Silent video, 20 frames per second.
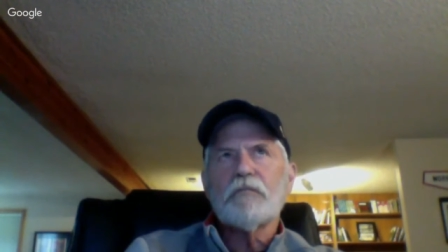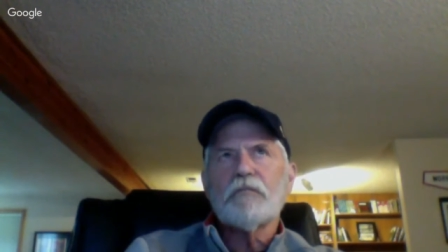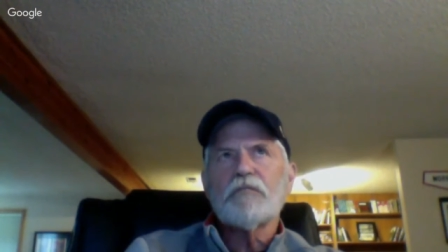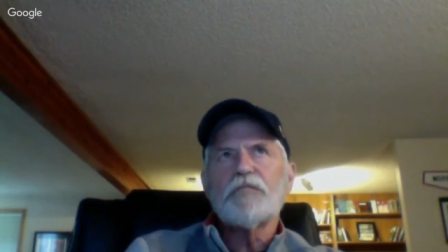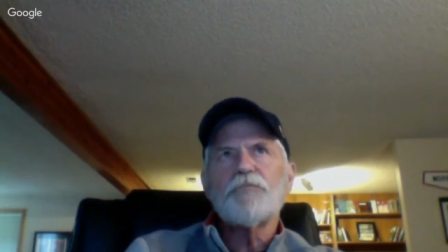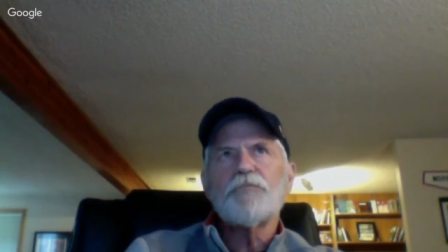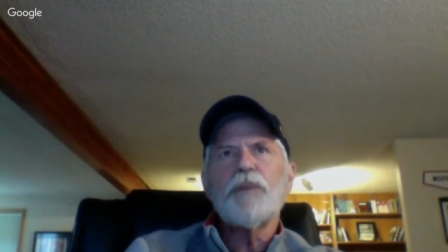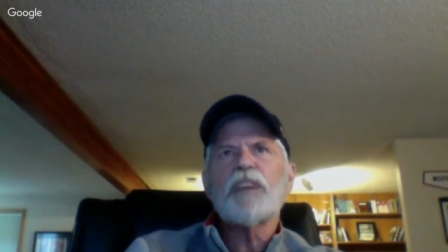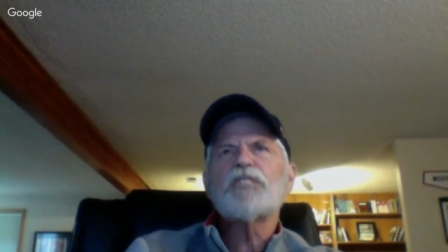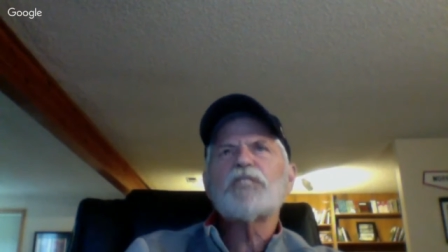
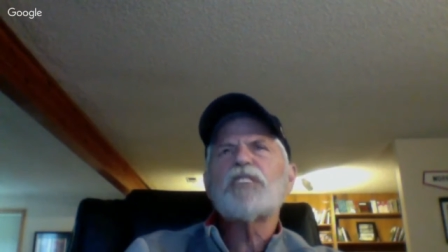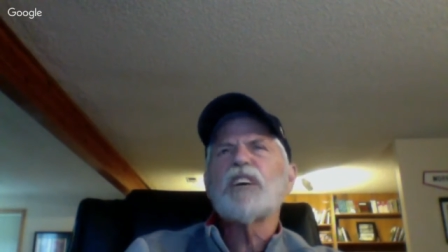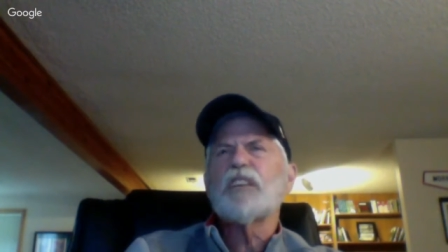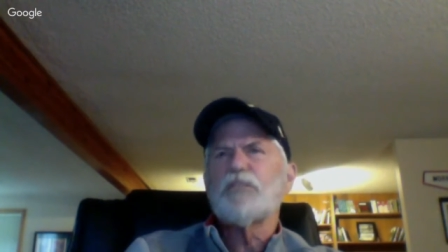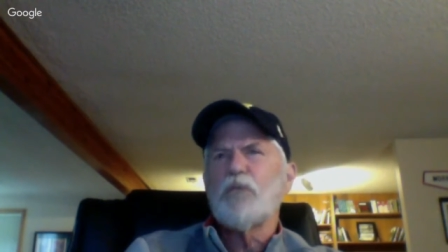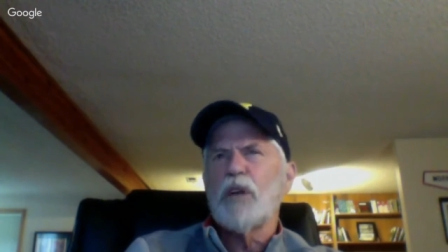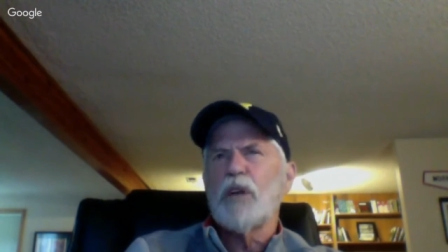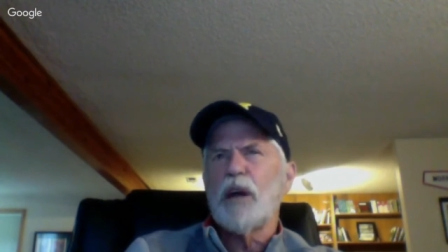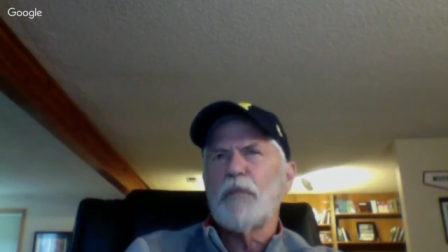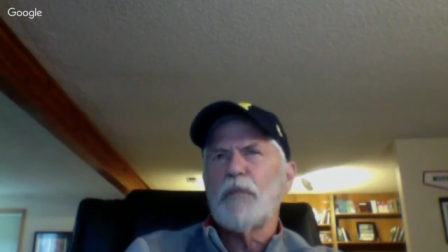Especially
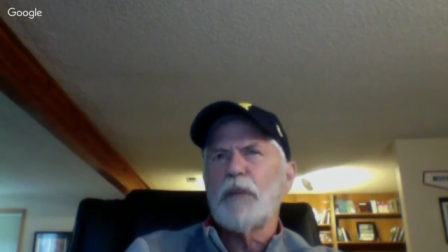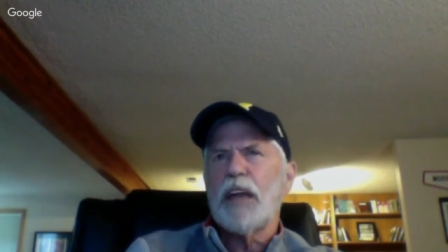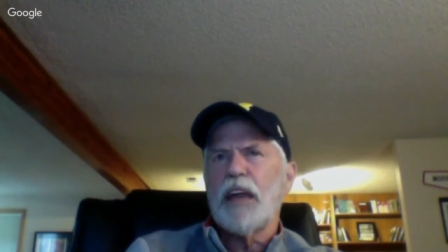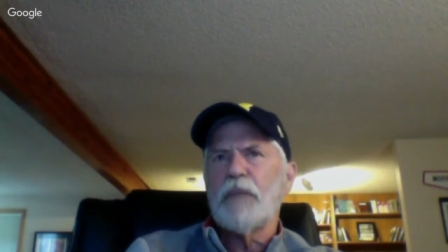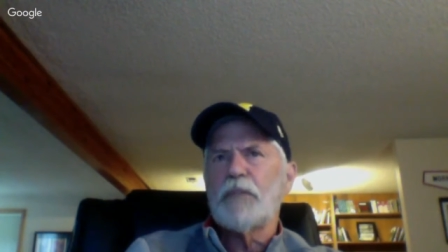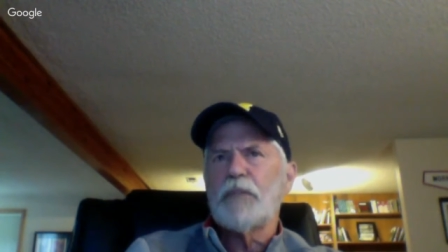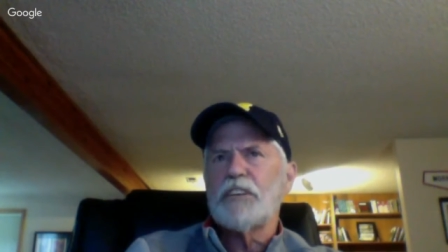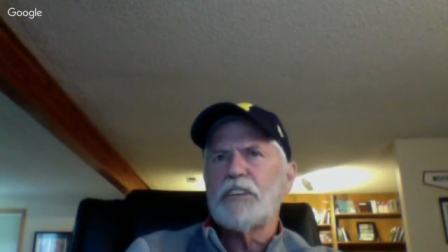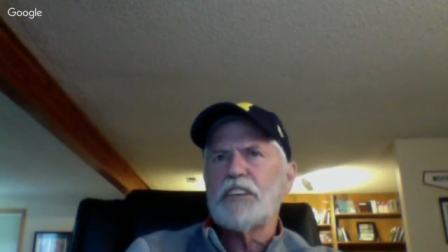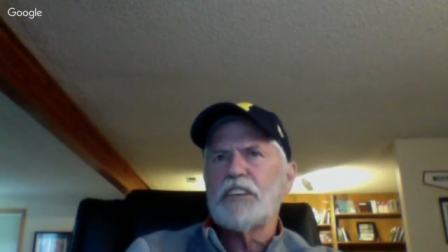when I
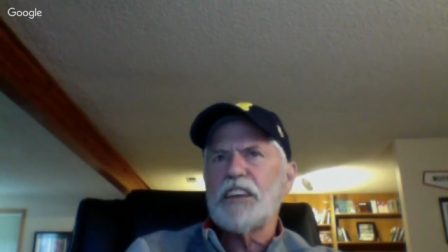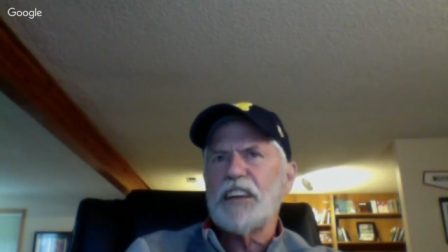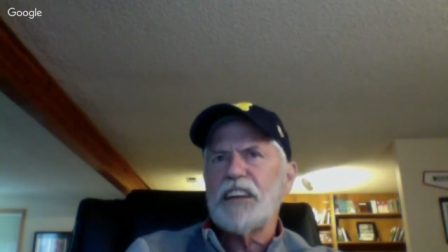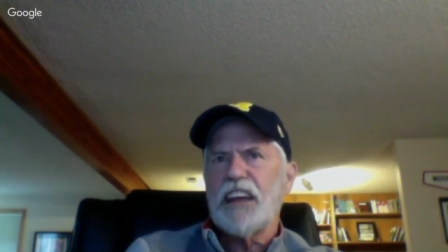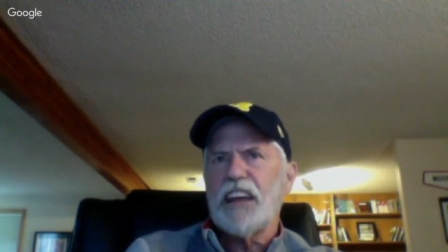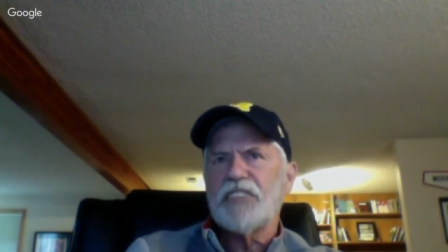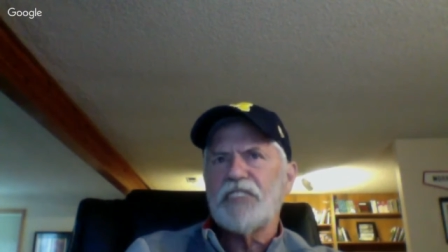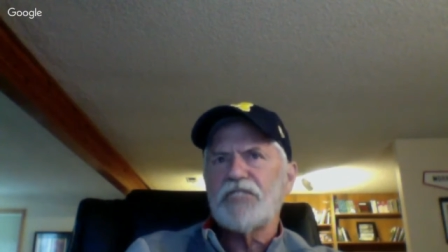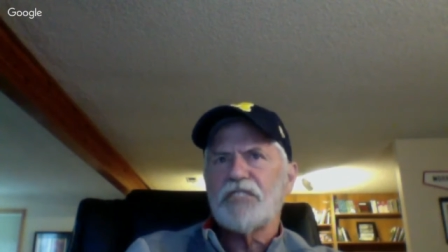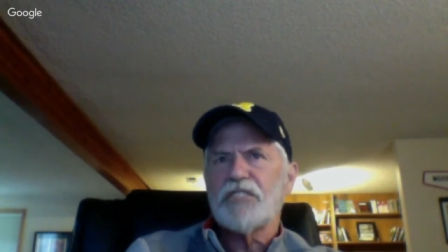became a
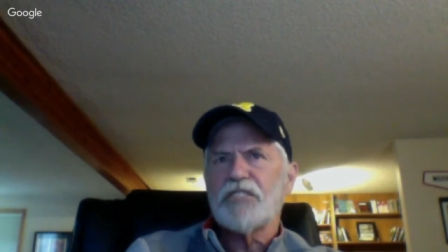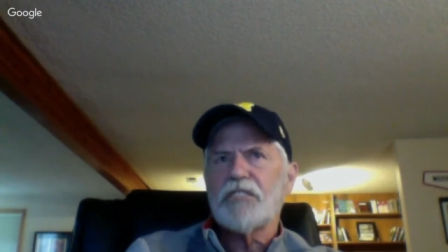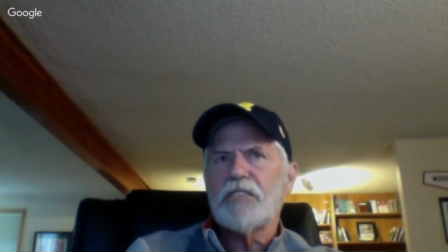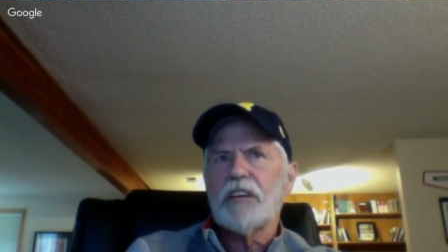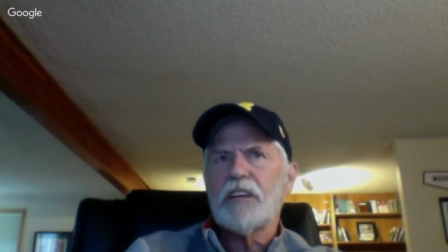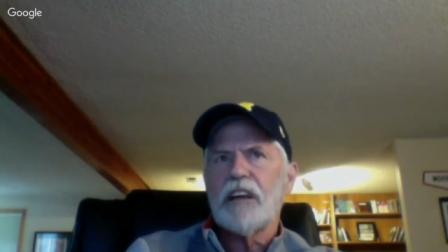teenager,